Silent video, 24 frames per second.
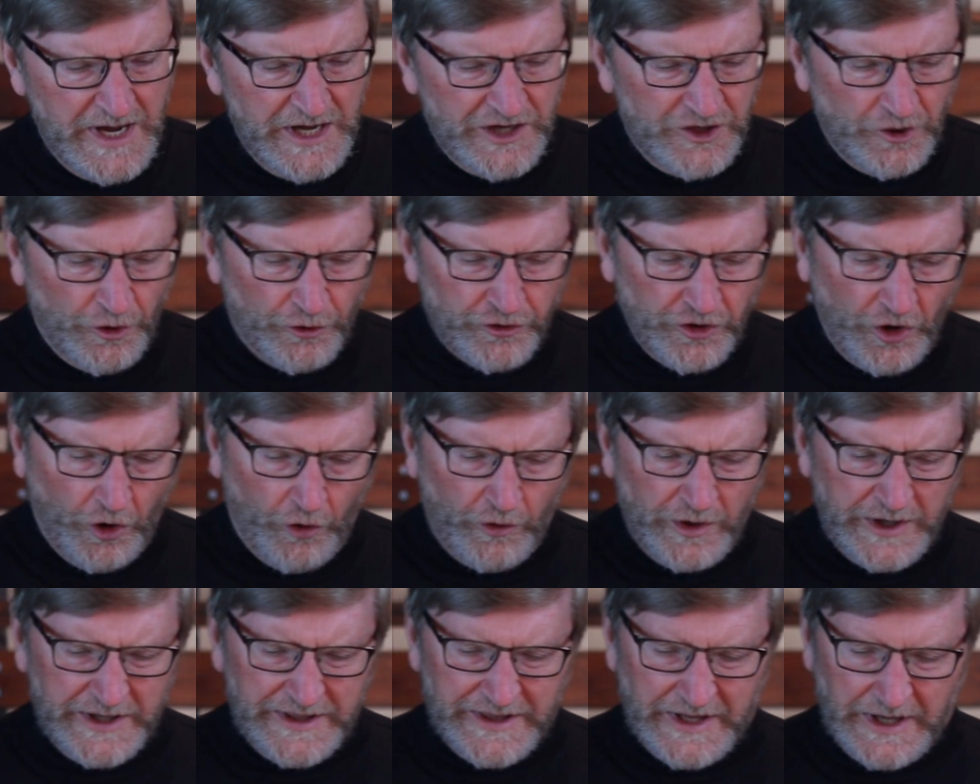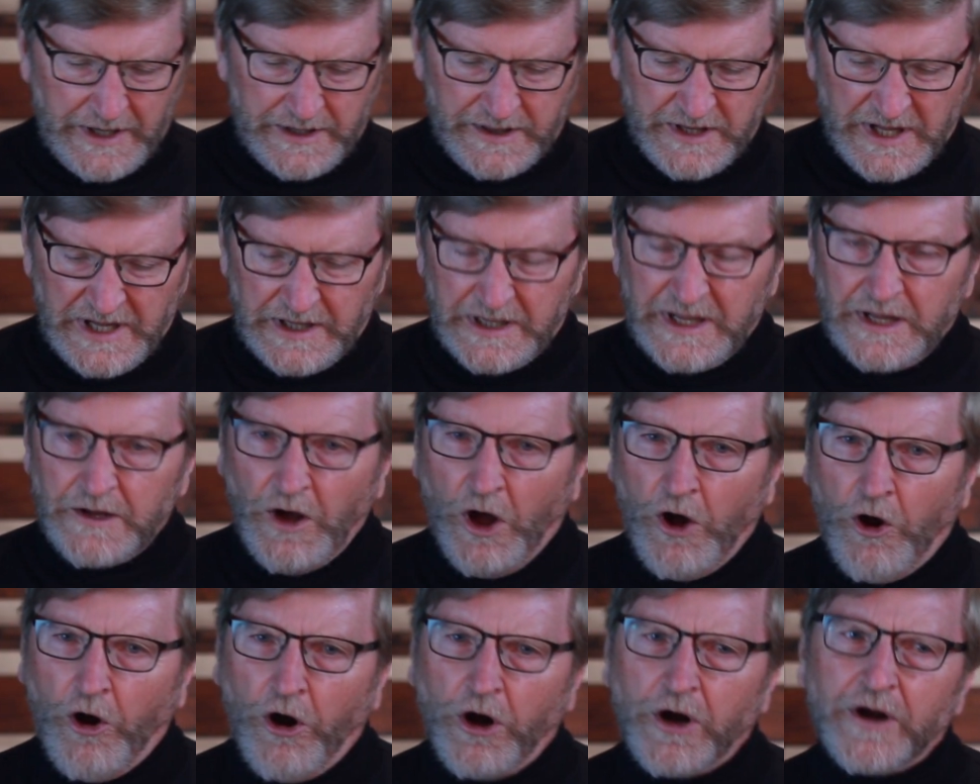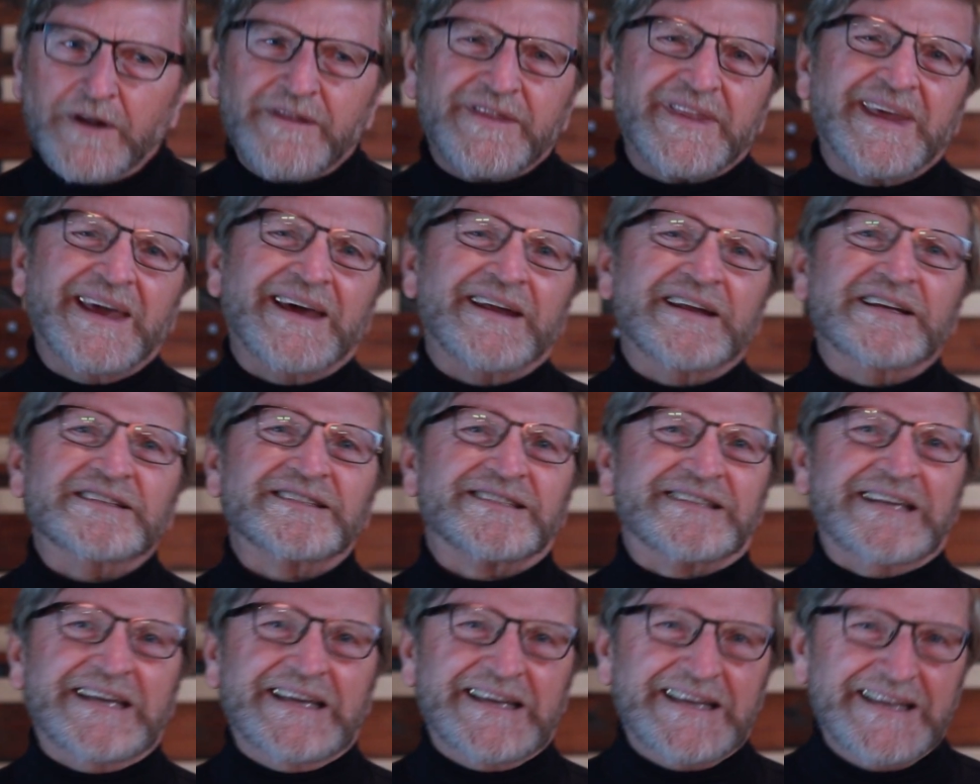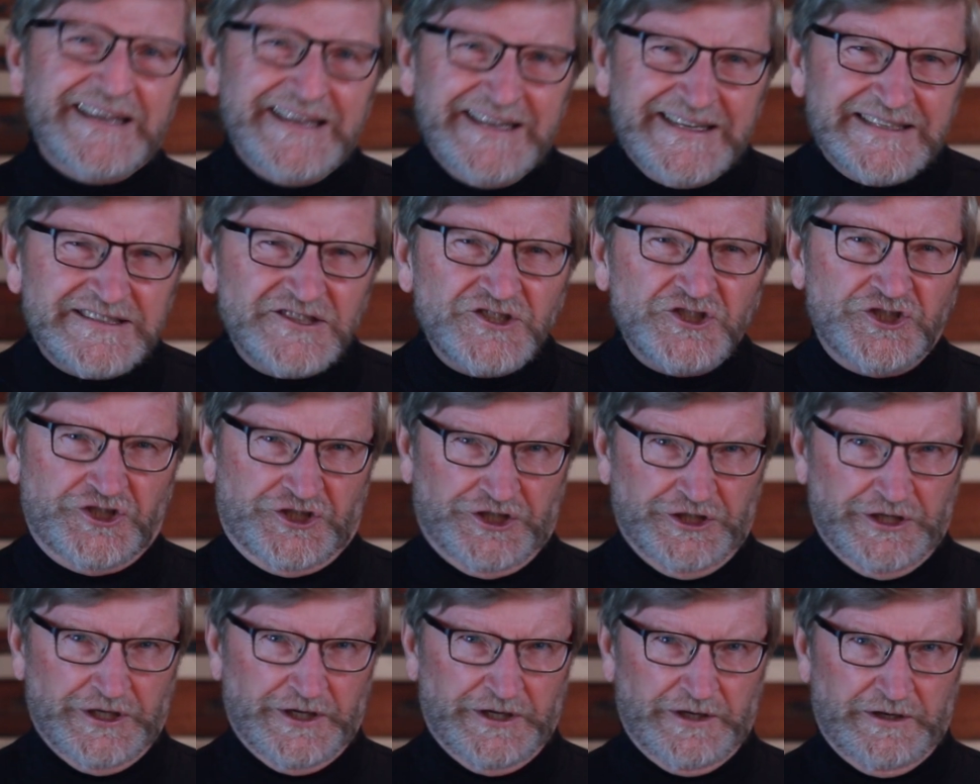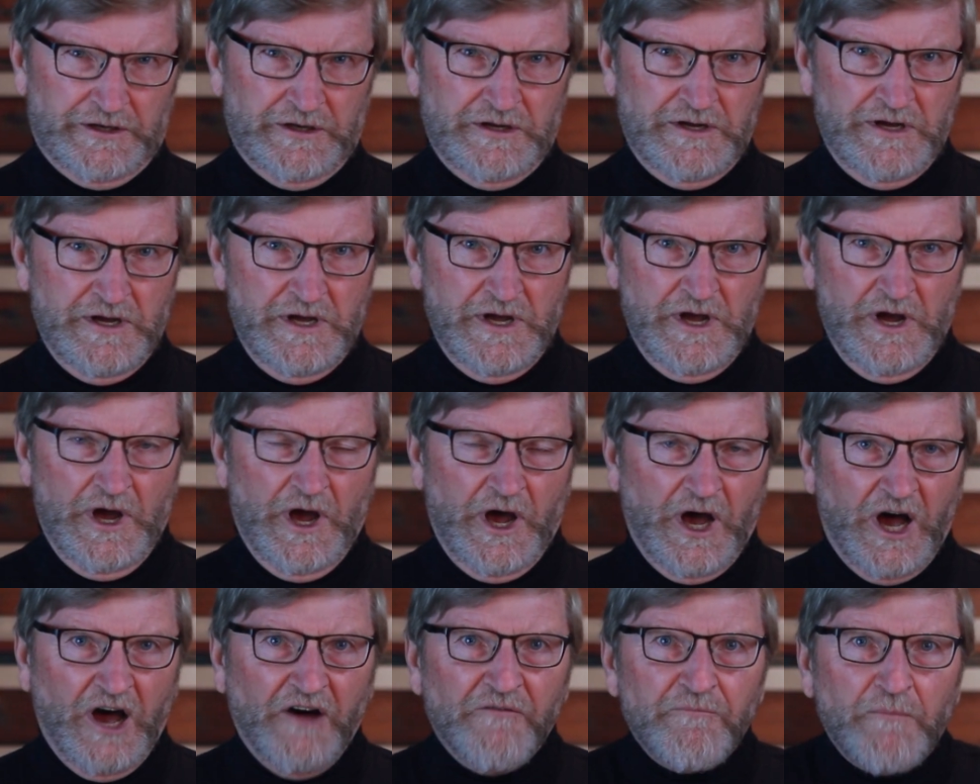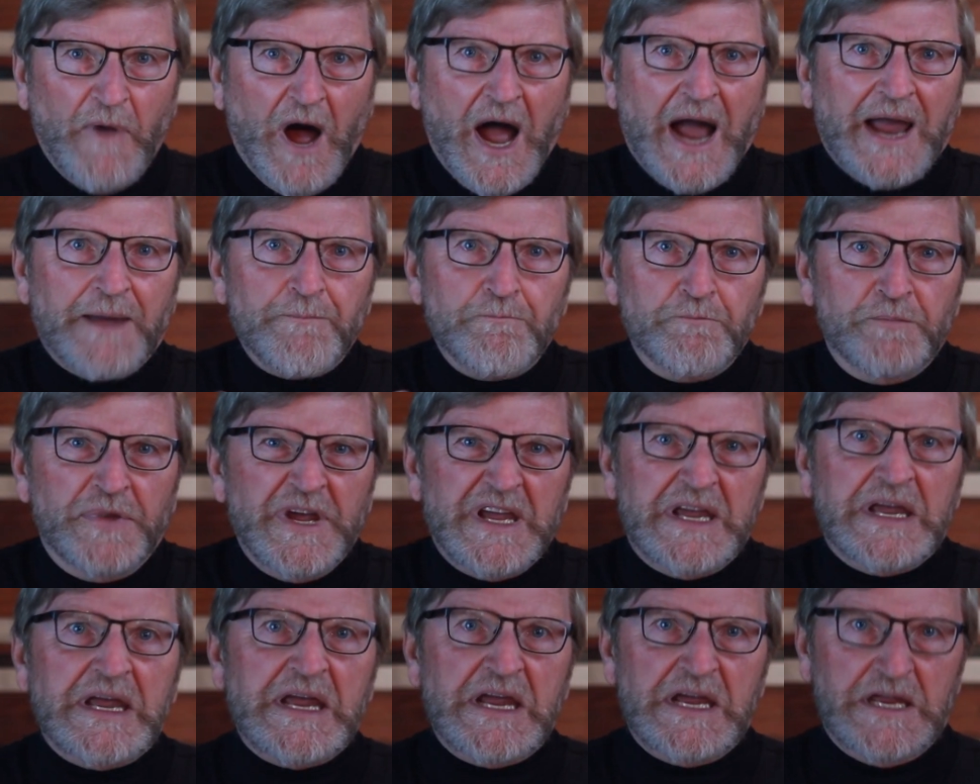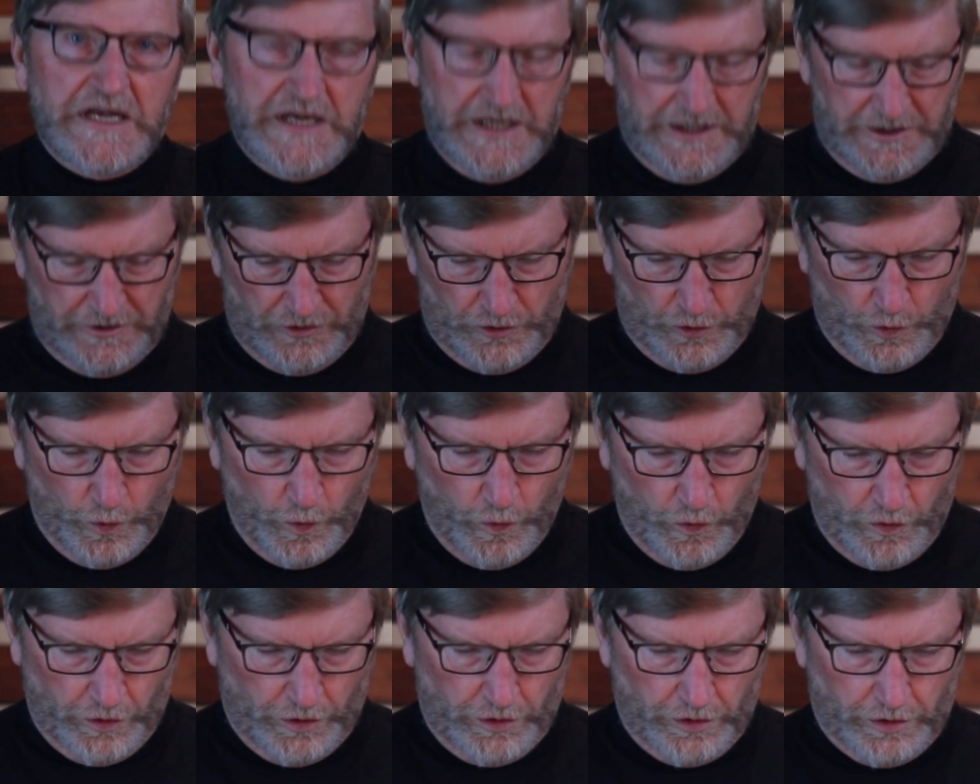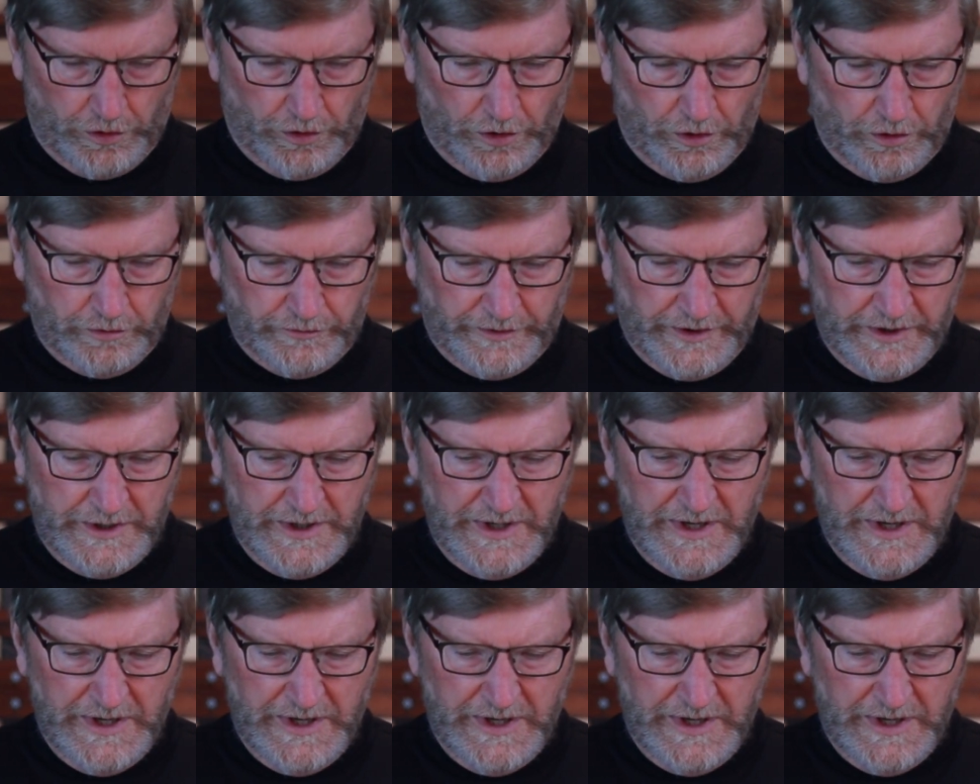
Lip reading: You know, knowing that the heart then is the engine of my being in the world,